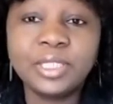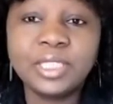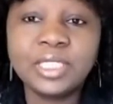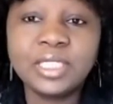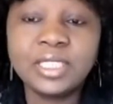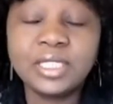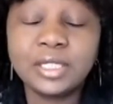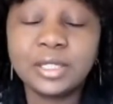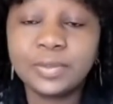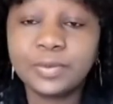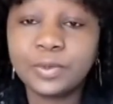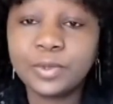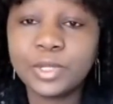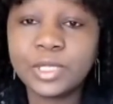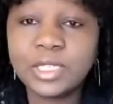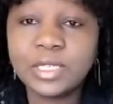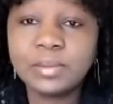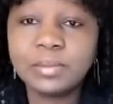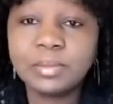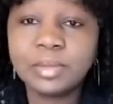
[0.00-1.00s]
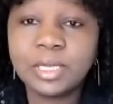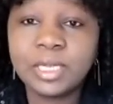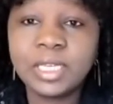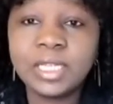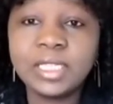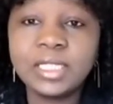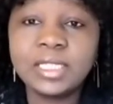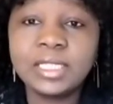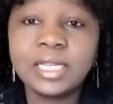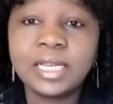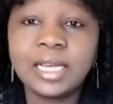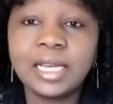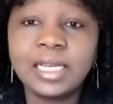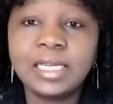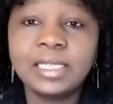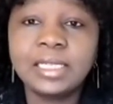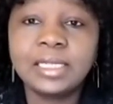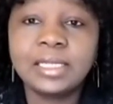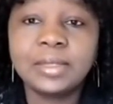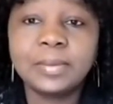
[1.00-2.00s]
It is 14 minutes,
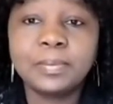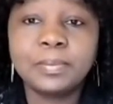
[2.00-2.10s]
and